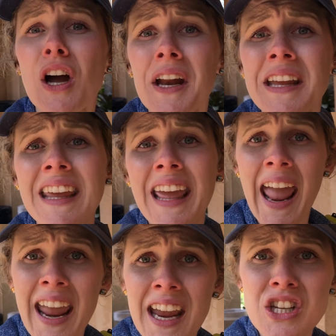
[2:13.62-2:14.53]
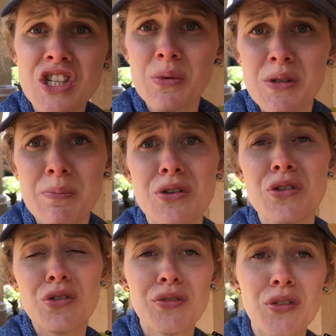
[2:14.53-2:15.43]
got engaged. There was a
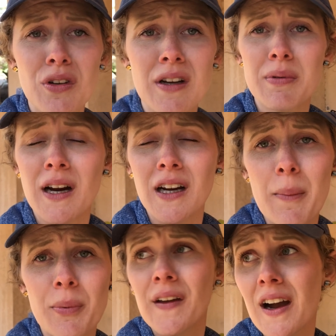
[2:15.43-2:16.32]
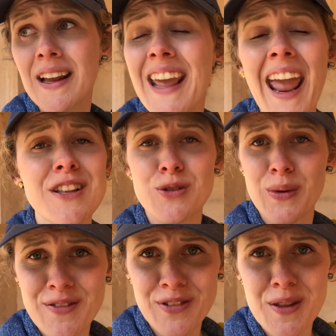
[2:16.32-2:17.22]
beautiful couple that got engaged
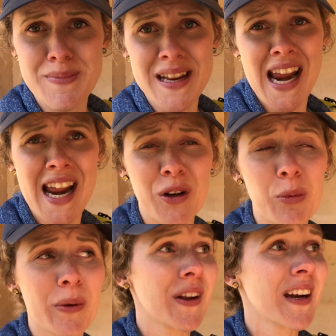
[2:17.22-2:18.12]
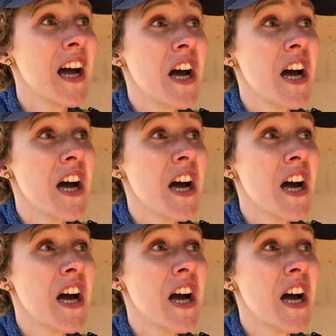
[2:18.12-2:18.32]
right in front of the botanical building.